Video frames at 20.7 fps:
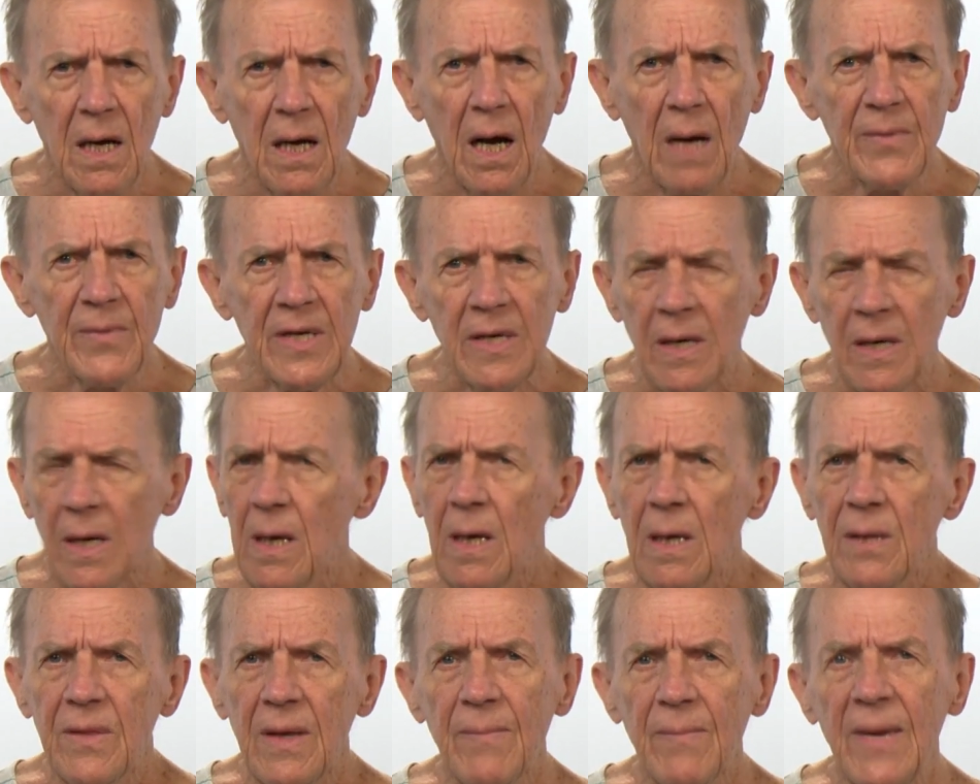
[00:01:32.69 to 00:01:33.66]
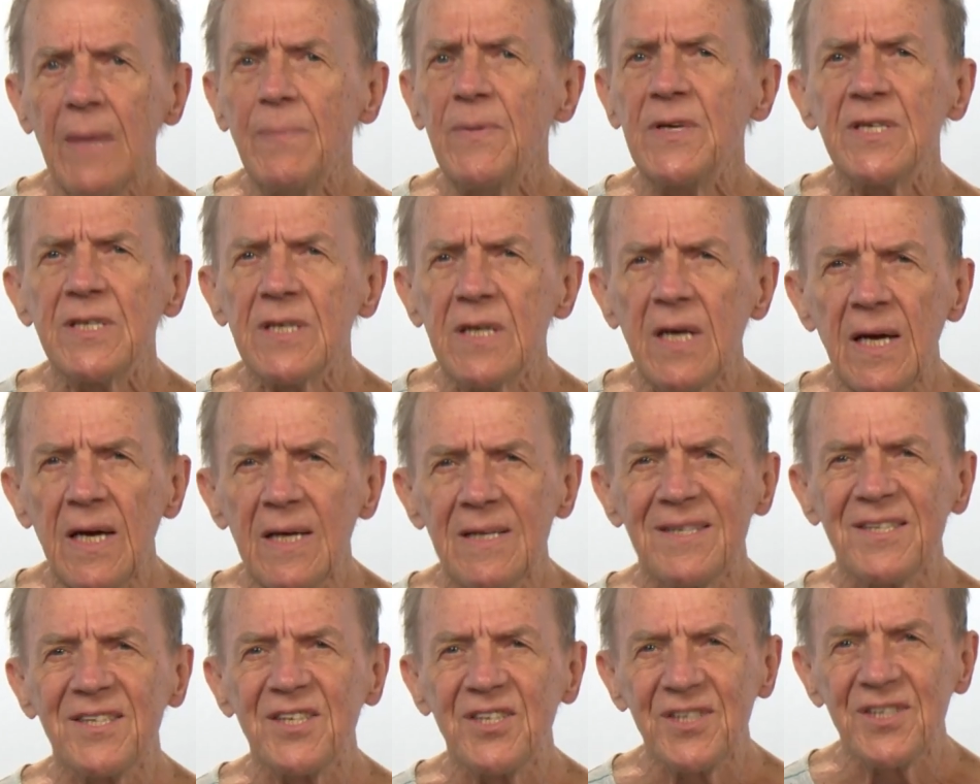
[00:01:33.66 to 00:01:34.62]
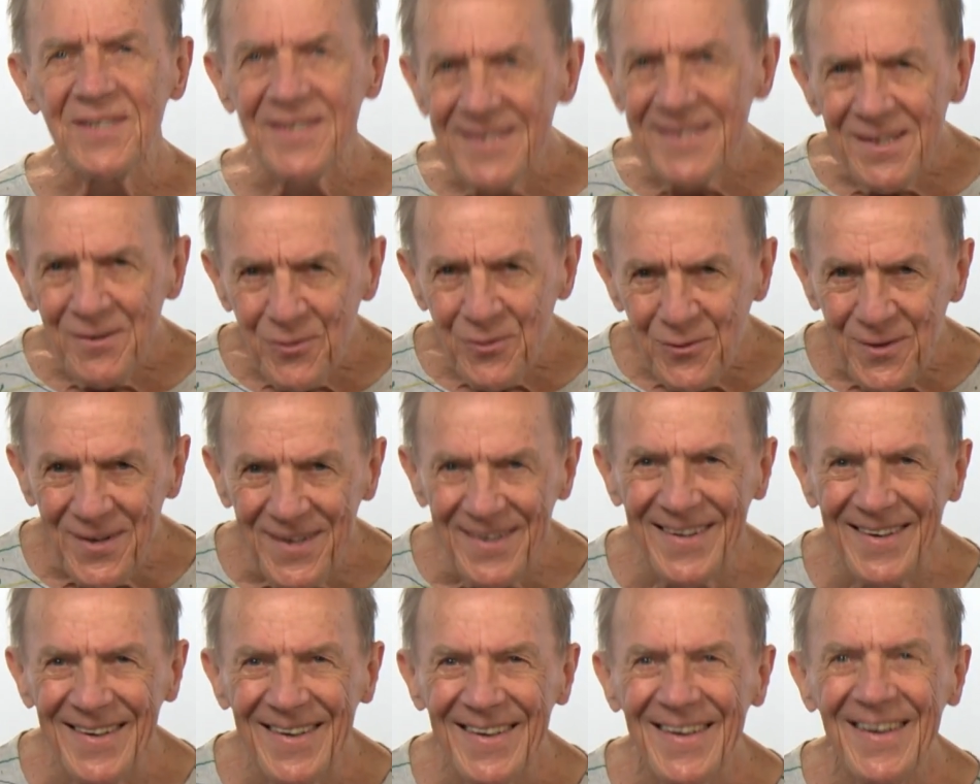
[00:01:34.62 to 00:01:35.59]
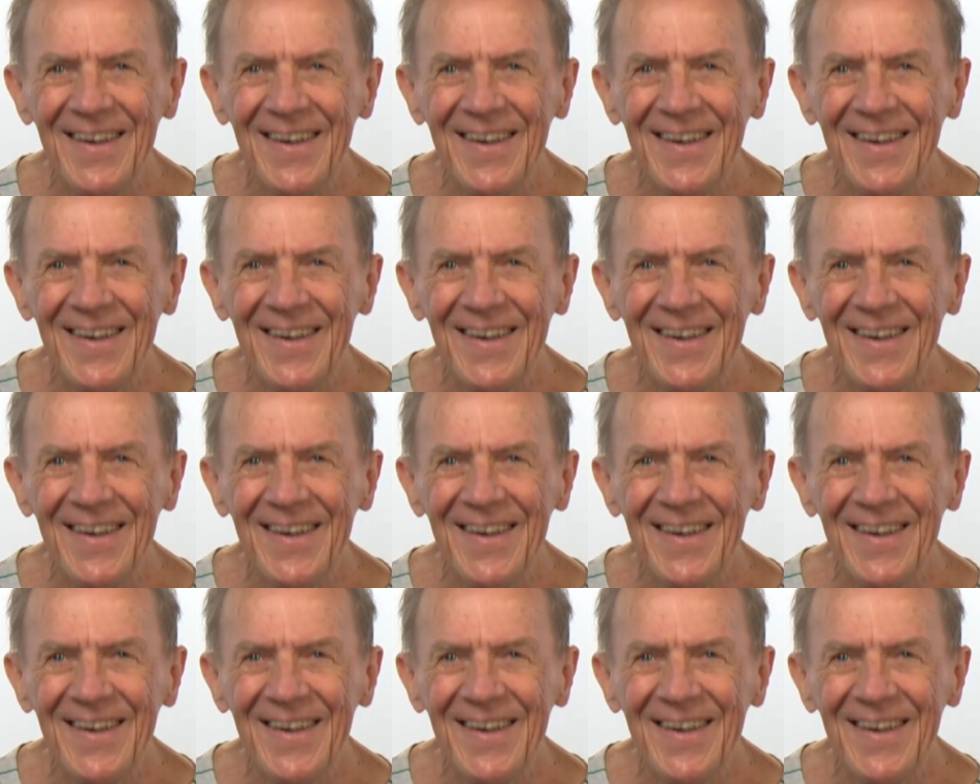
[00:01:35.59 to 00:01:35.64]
They may be scared stiff.